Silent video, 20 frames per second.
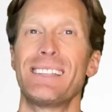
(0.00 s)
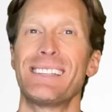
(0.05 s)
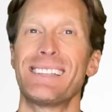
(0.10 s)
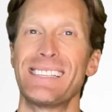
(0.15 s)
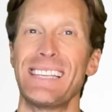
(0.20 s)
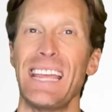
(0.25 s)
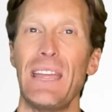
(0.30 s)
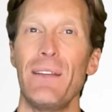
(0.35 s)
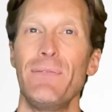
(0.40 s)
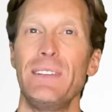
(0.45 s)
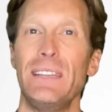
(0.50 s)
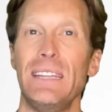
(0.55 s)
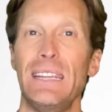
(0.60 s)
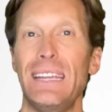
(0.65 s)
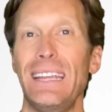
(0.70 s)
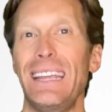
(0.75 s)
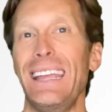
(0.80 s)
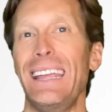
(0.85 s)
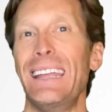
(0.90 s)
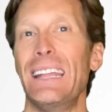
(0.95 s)
safety
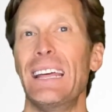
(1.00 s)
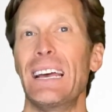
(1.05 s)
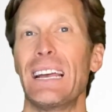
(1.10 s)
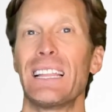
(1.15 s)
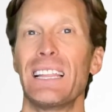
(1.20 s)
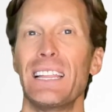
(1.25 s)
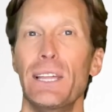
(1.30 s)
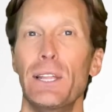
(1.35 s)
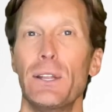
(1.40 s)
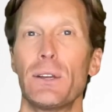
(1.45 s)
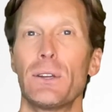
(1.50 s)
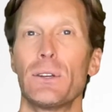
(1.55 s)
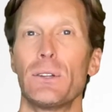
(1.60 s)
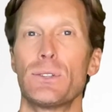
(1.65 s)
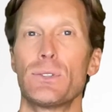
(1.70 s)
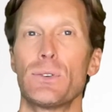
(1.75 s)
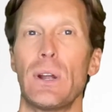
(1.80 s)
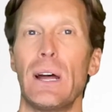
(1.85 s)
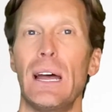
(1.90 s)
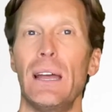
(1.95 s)
in a clinical
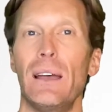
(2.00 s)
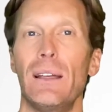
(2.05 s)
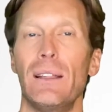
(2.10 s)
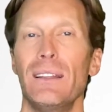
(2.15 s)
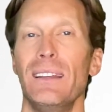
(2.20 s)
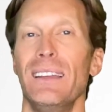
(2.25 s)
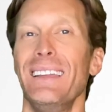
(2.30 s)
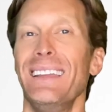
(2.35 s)
trial